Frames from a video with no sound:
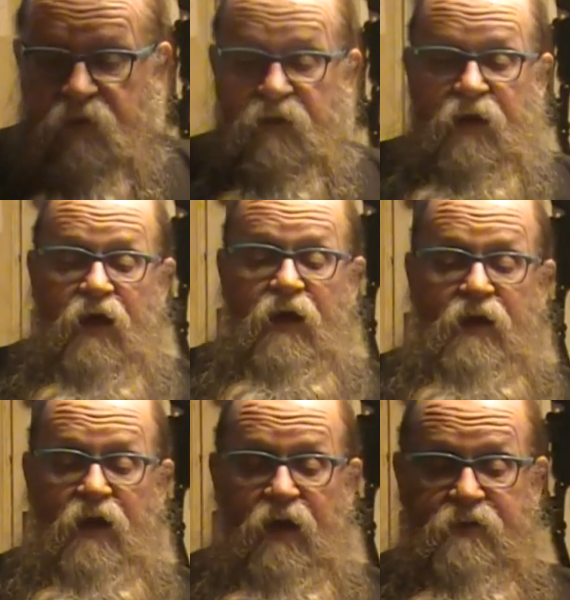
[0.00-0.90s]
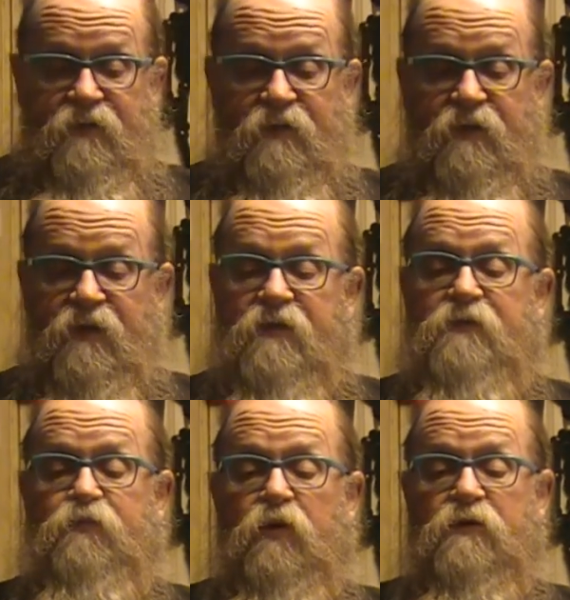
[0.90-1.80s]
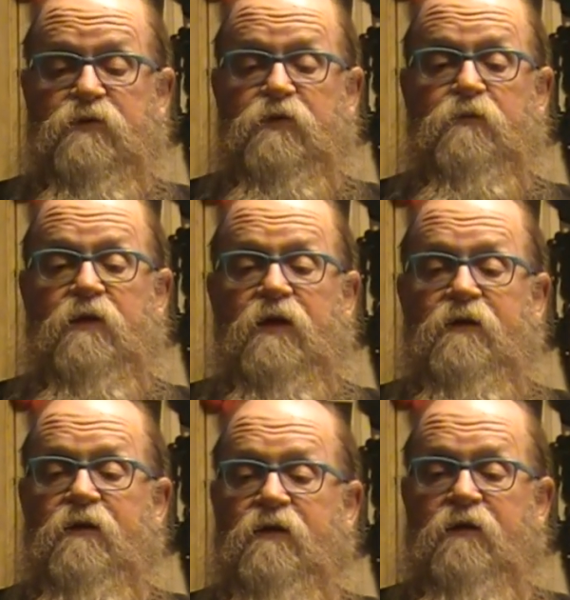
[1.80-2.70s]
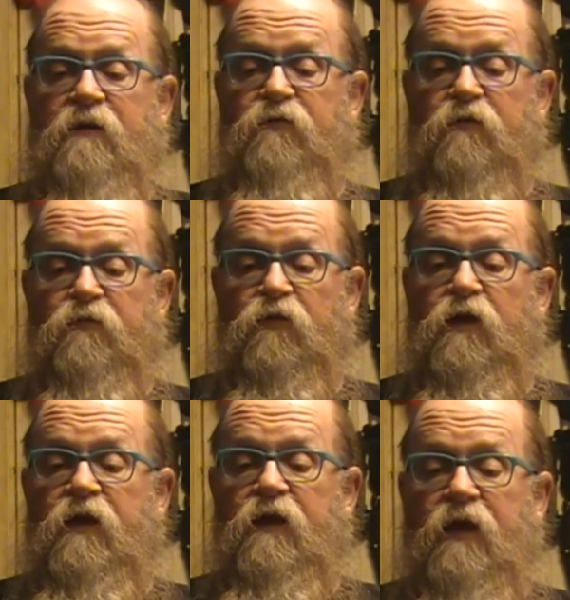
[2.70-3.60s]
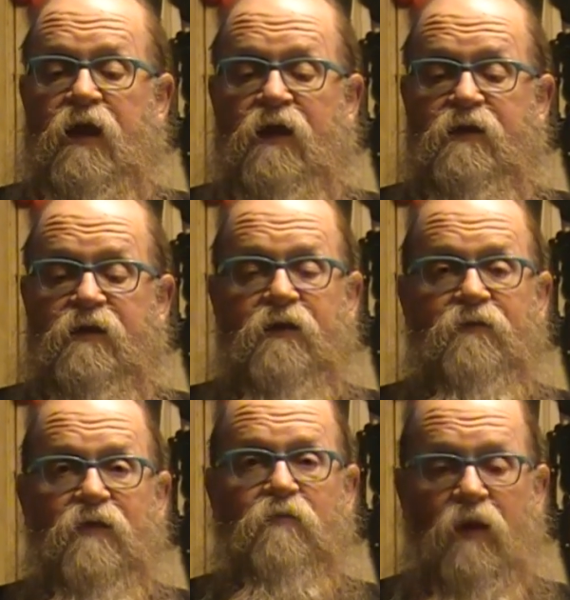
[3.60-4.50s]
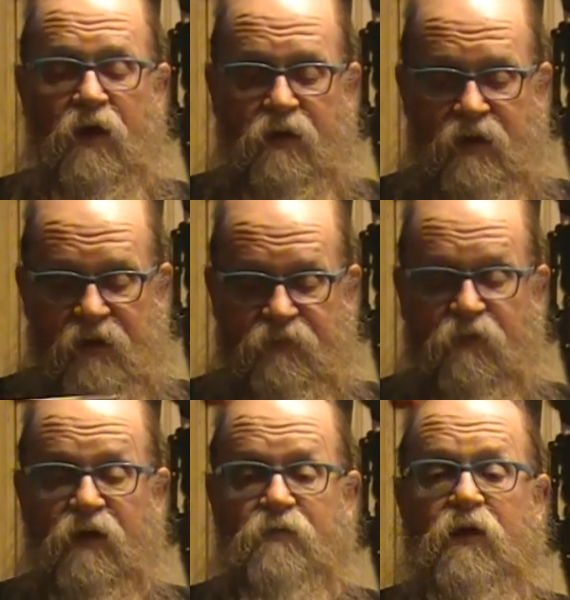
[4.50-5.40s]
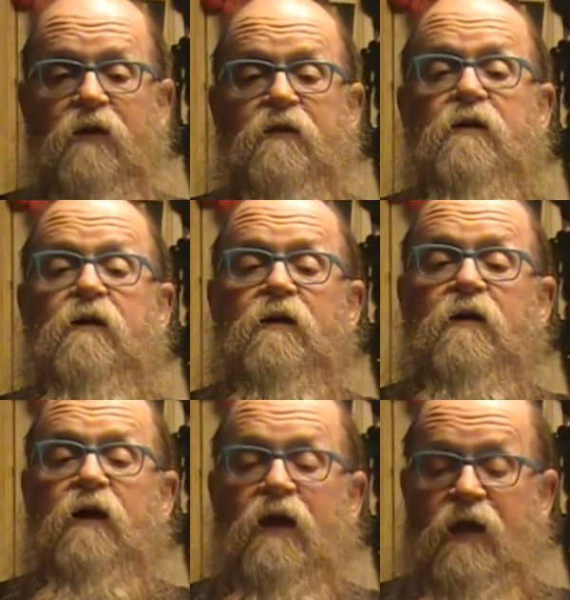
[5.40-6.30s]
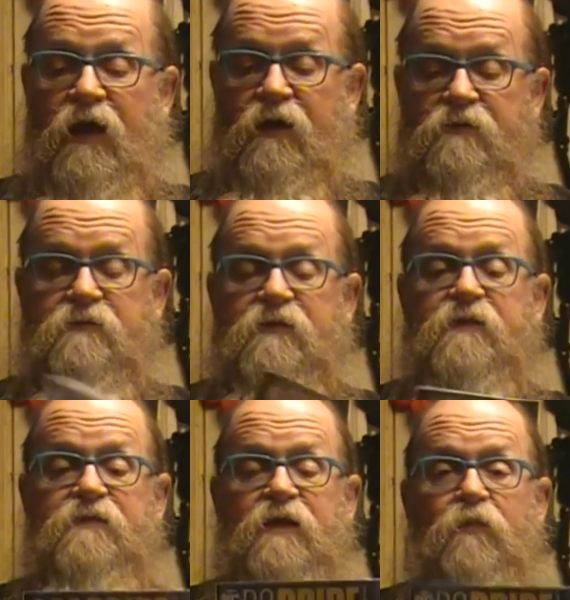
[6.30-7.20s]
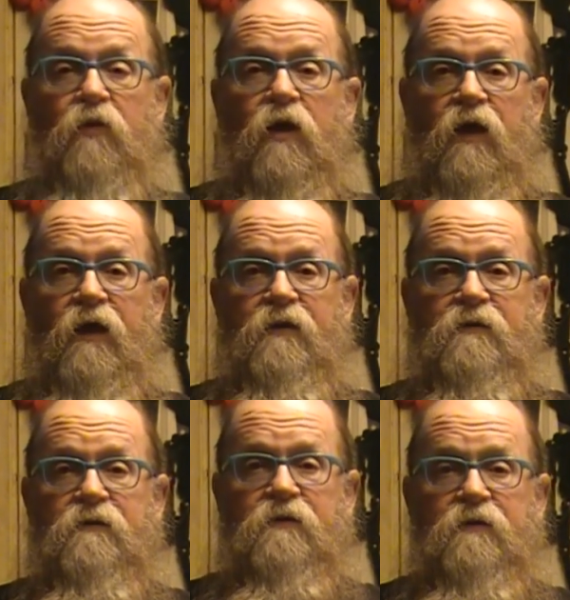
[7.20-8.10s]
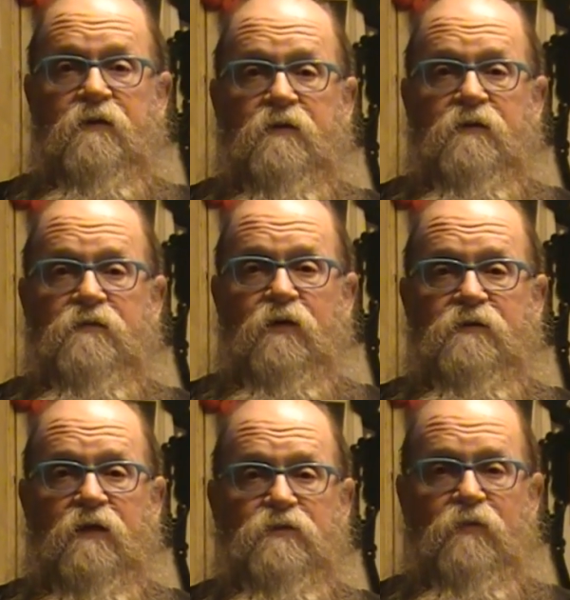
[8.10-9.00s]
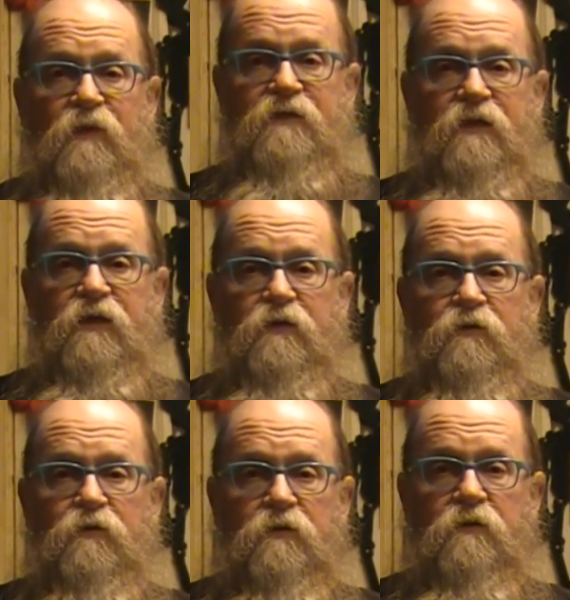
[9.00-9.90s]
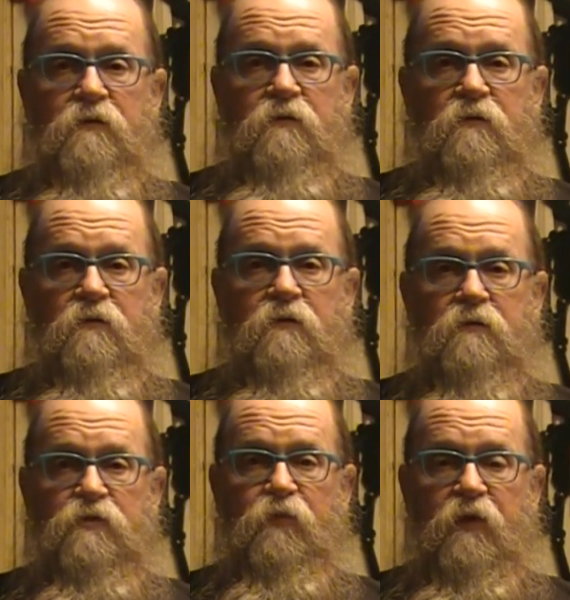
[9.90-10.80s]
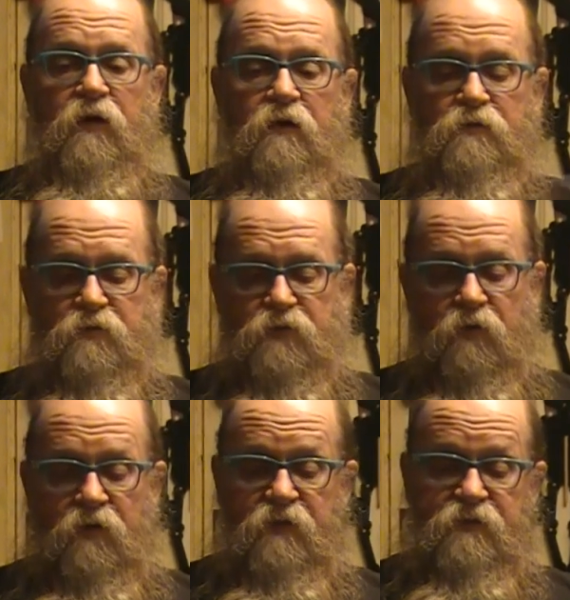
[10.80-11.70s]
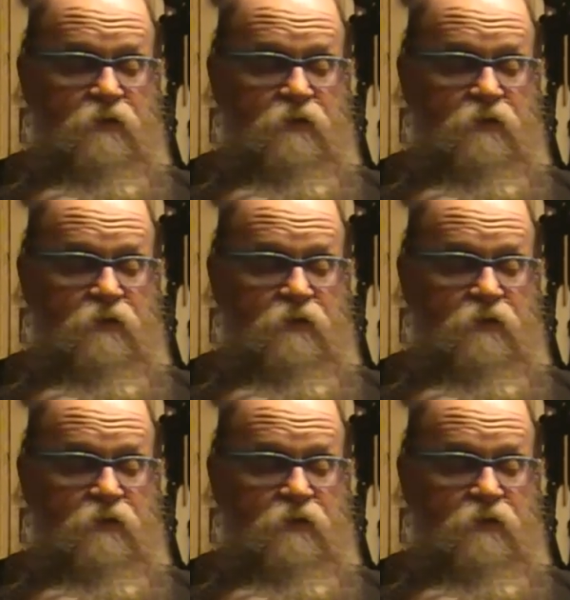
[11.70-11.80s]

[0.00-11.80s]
and I got these books to read for free, and I can give them back after I am done. I got DC Pride, so it's LGBTQ superheroes with stories.